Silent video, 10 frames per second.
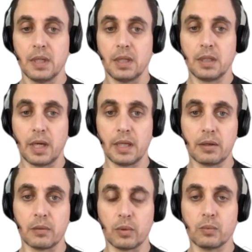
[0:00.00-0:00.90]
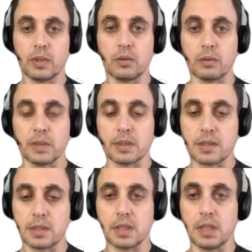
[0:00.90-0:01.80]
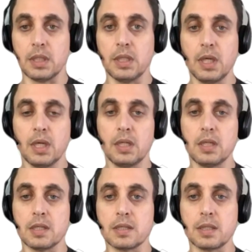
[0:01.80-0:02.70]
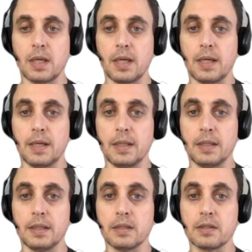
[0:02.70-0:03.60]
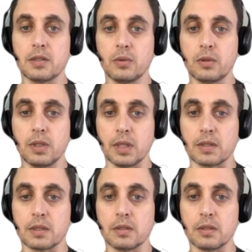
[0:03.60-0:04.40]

In the header, what we normally see is two things.